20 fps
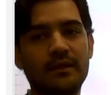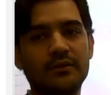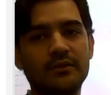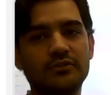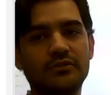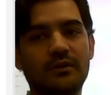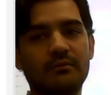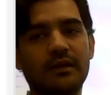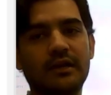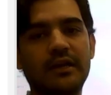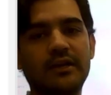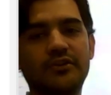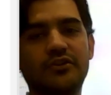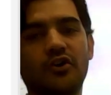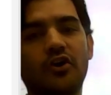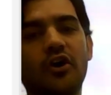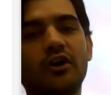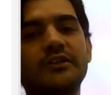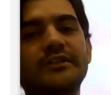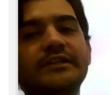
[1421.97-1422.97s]
So I'm going to
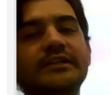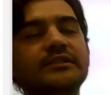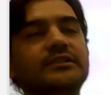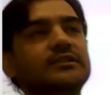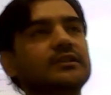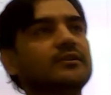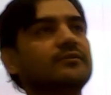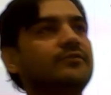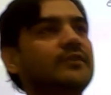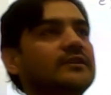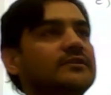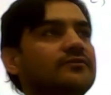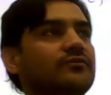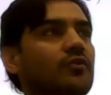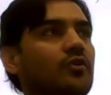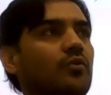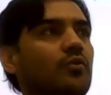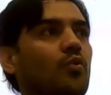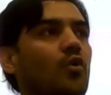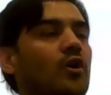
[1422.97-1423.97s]
draw yield surface
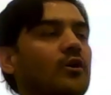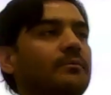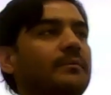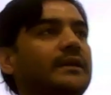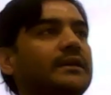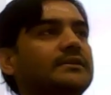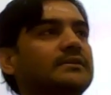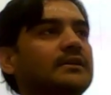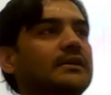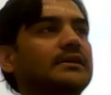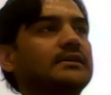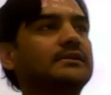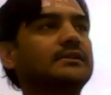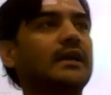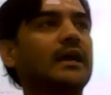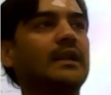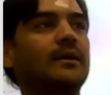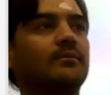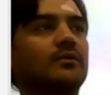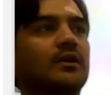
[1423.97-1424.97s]
for von Mises,
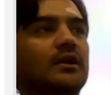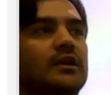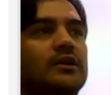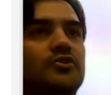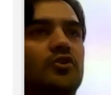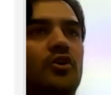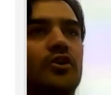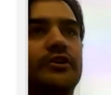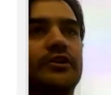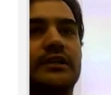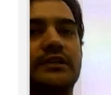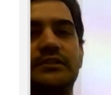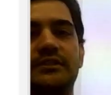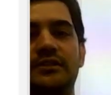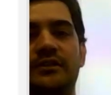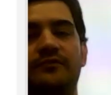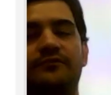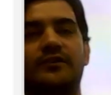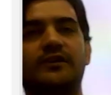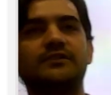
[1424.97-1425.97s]
and I'm going to draw yield
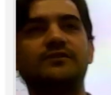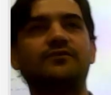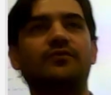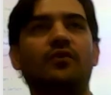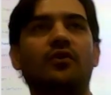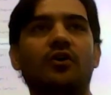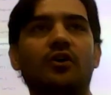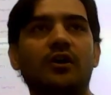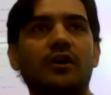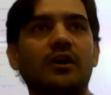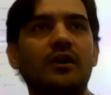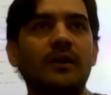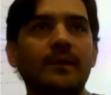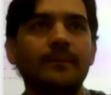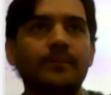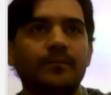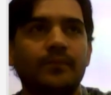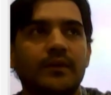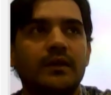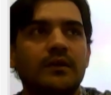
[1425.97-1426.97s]
surface for
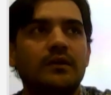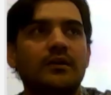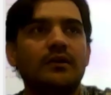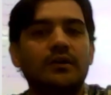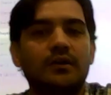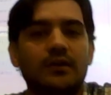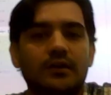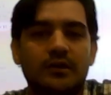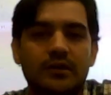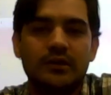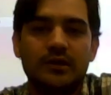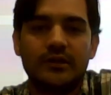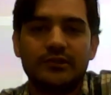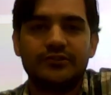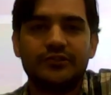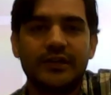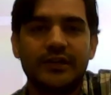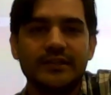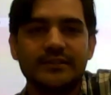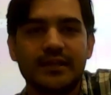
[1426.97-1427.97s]

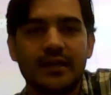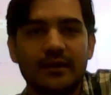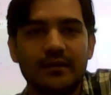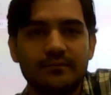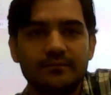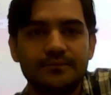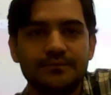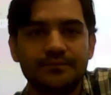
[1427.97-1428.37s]
Tresca.